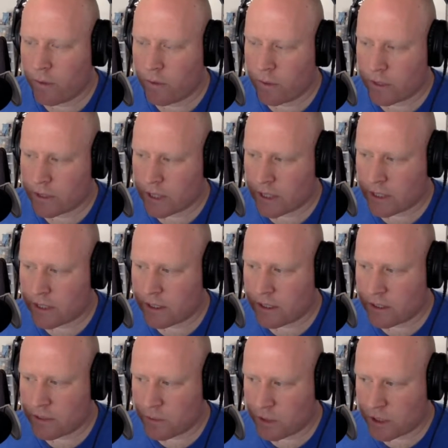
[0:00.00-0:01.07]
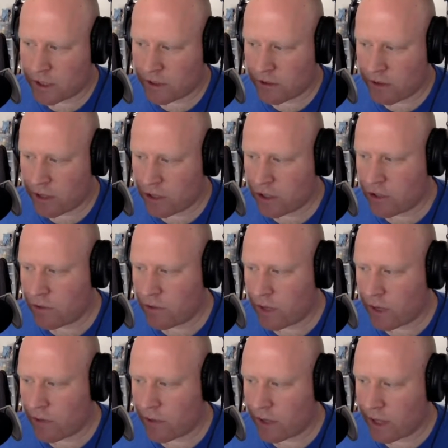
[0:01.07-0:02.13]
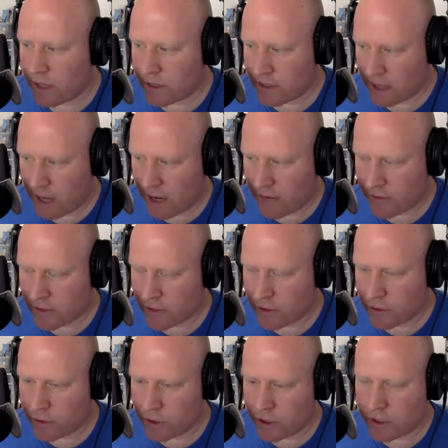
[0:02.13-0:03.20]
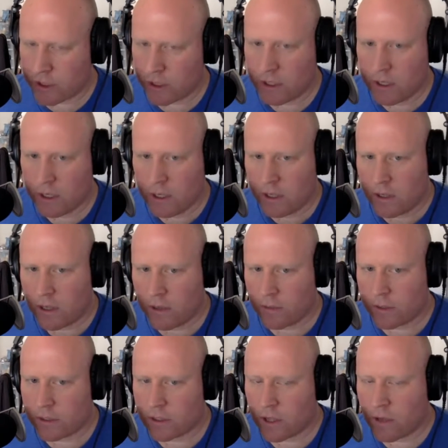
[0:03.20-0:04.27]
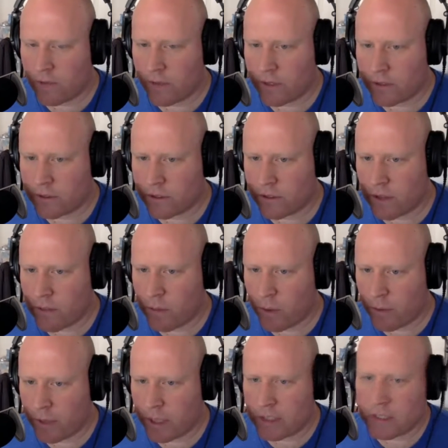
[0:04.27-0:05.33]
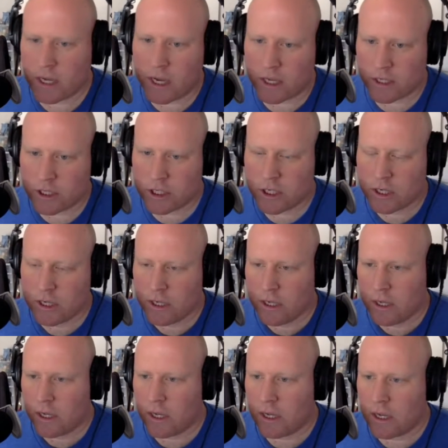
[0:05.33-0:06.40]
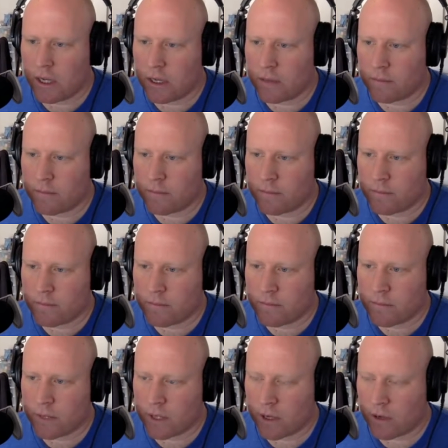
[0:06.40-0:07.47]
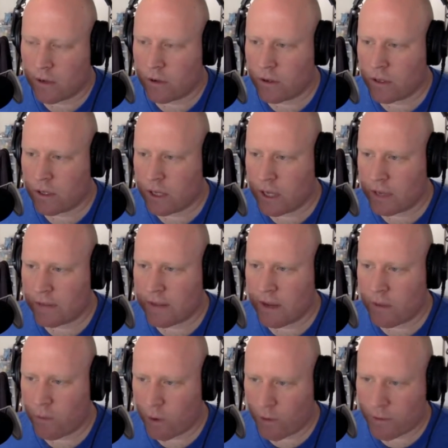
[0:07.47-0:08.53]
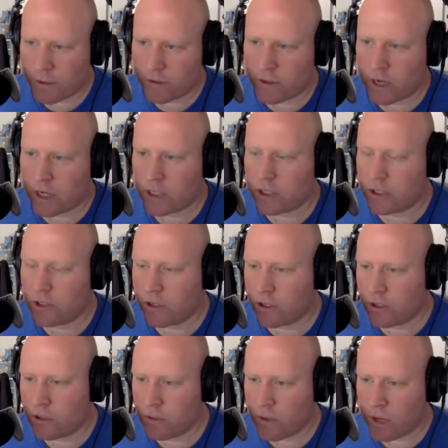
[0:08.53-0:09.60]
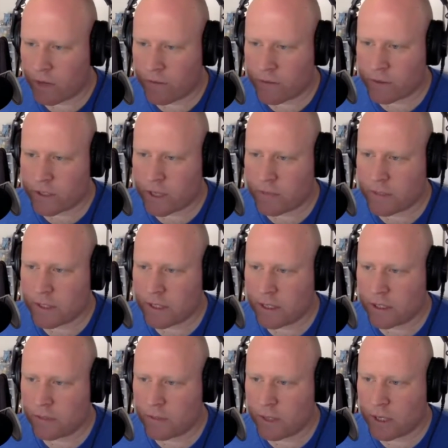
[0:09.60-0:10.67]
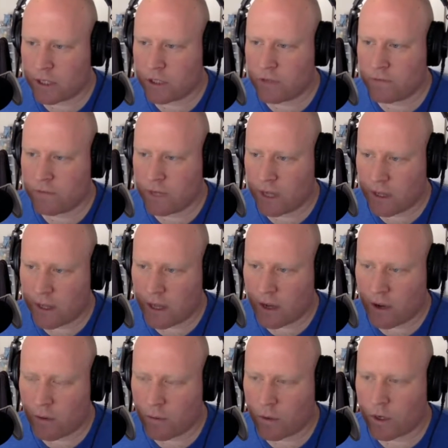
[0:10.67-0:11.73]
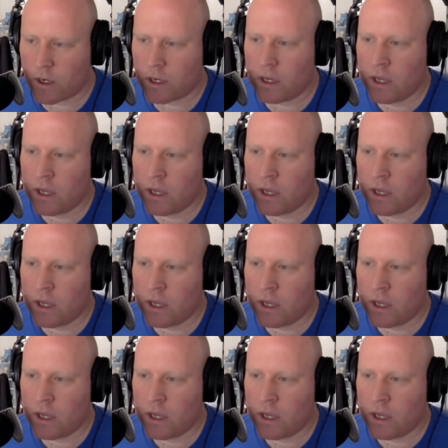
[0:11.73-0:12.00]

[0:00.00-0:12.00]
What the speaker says: were discussing this particular issue, and I realized that I have a solution that would solve it, and so they put me in touch." Um, you can get that warm introduction. You can do all of those types of things because you've done that homework.